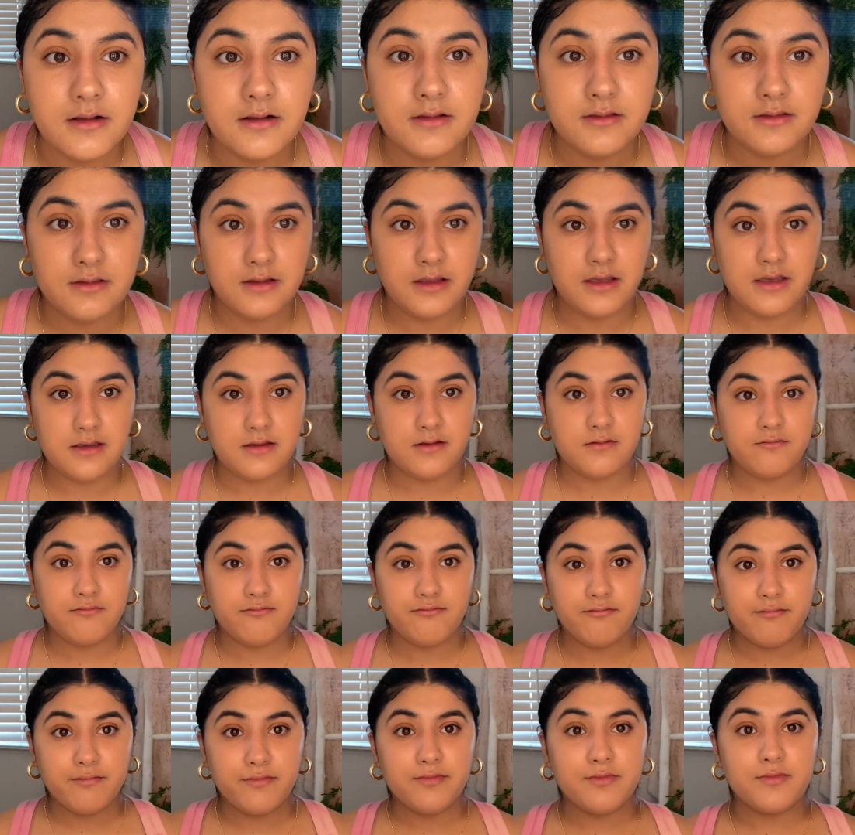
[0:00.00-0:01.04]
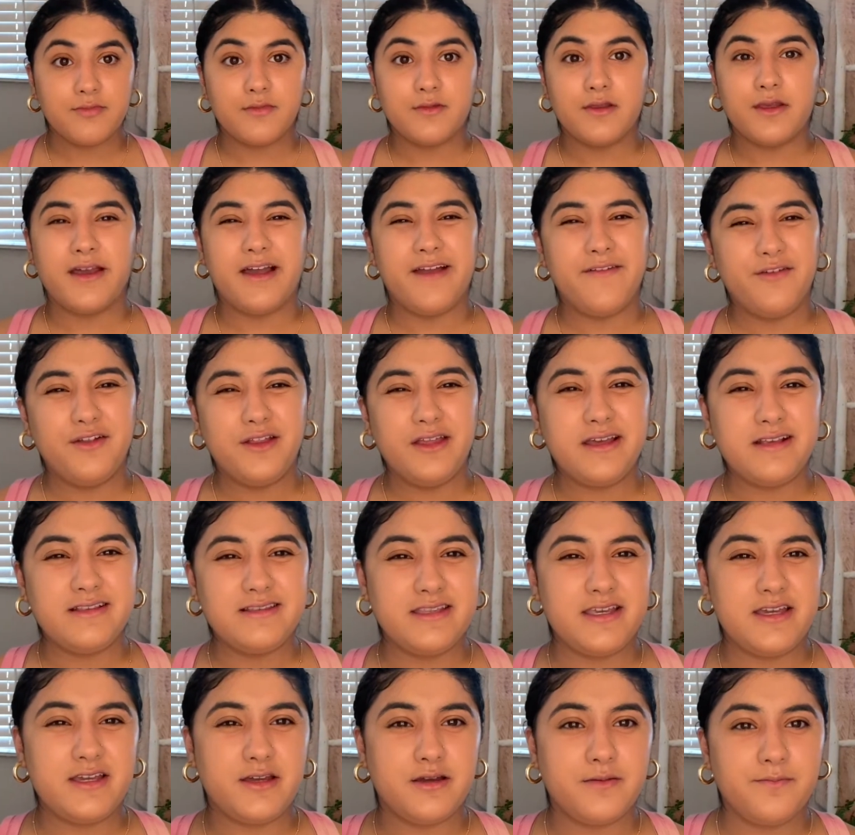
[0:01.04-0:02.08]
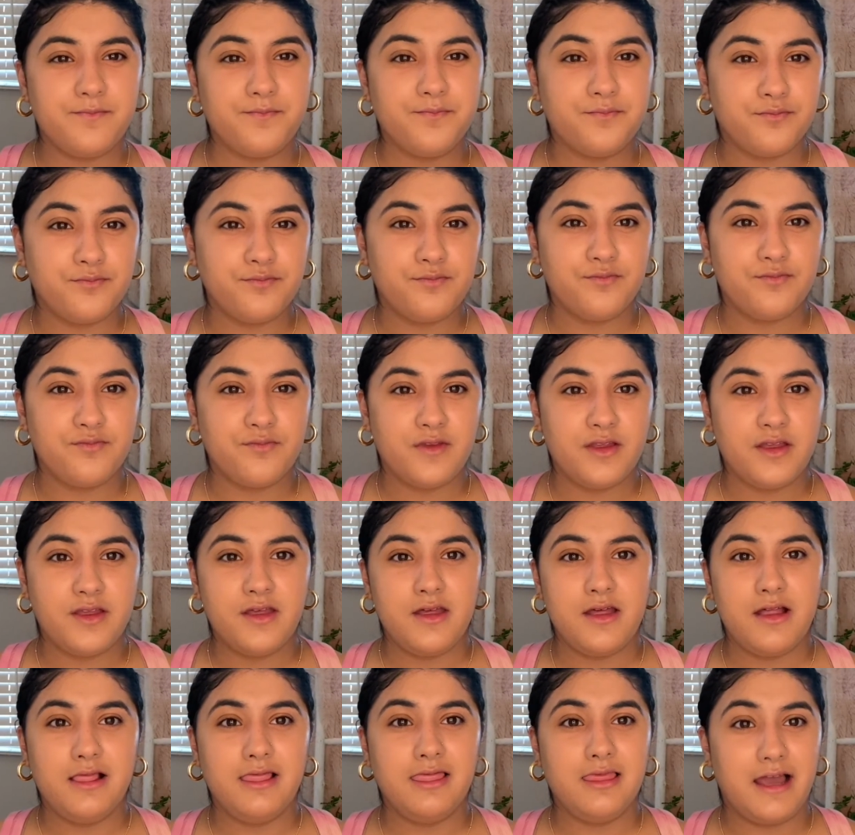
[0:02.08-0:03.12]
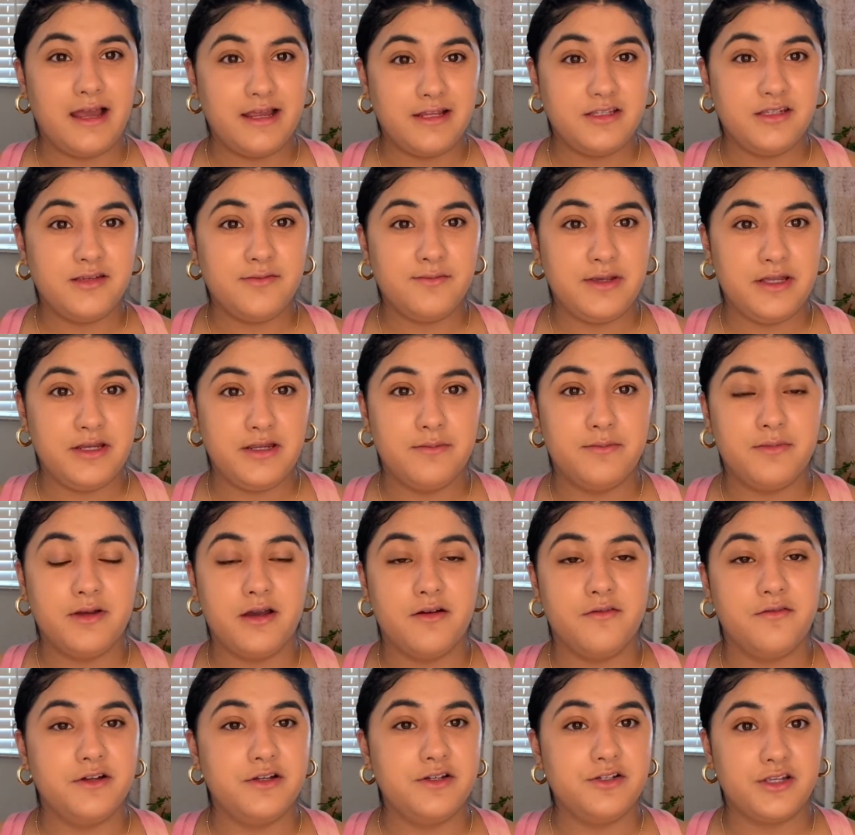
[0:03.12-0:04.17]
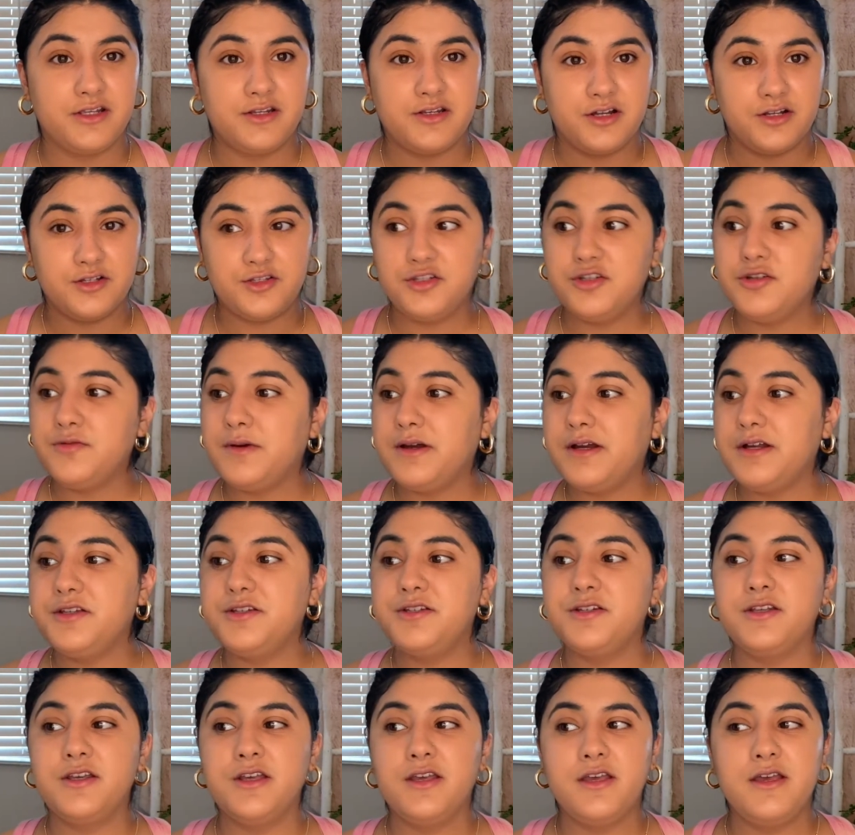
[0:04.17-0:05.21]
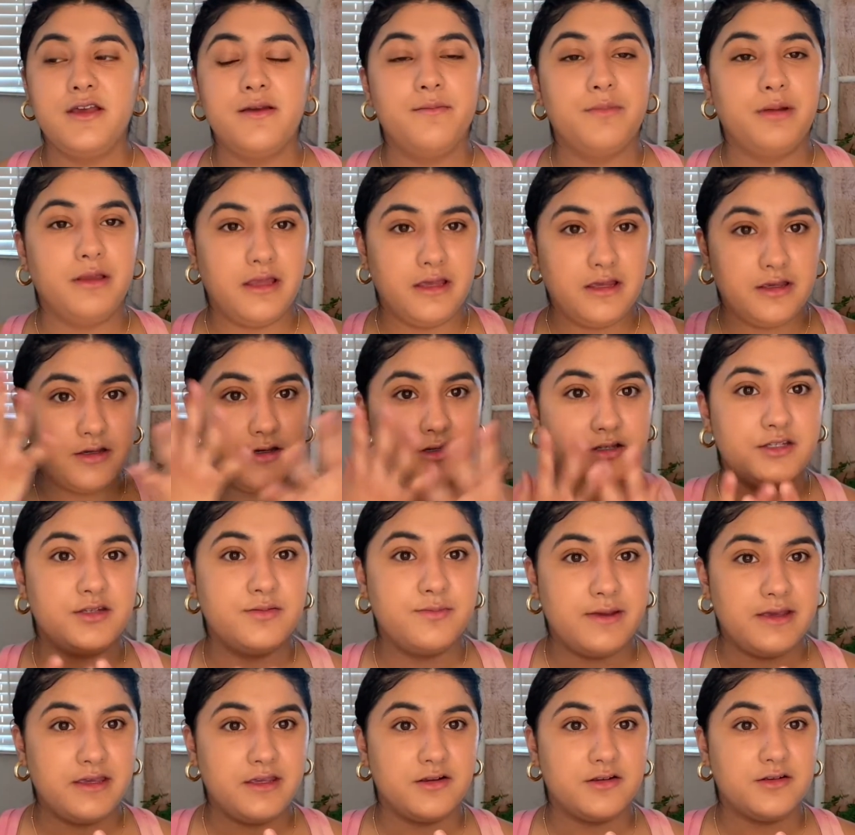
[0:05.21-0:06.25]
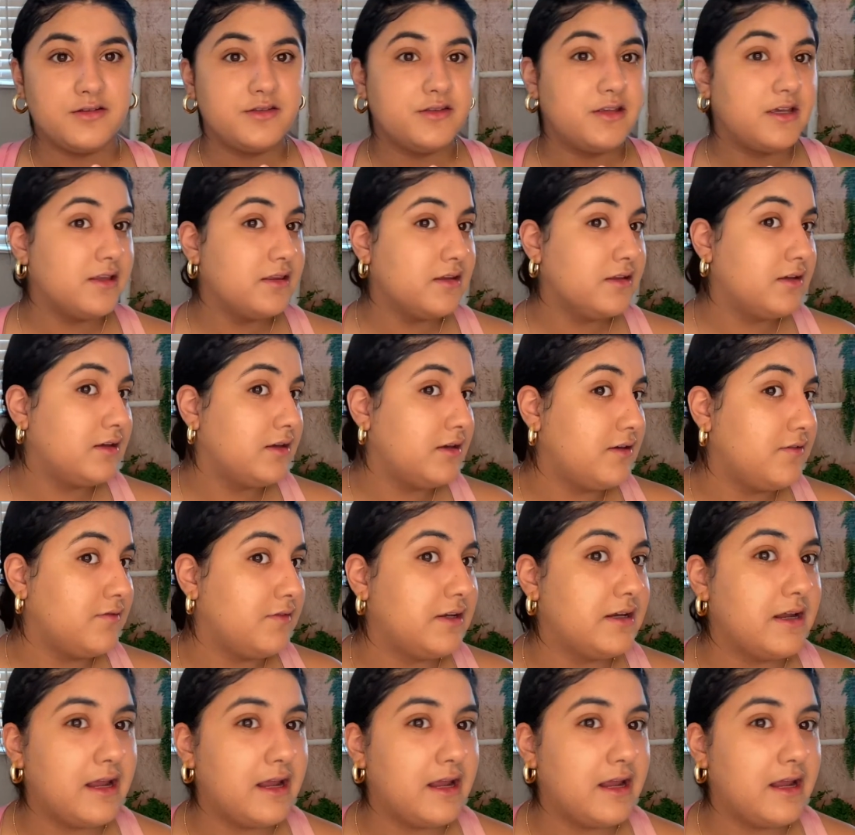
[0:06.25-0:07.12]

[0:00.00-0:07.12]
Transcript: Like, I feel like it's like light to medium coverage, like not too much, but like good to make your skin look even.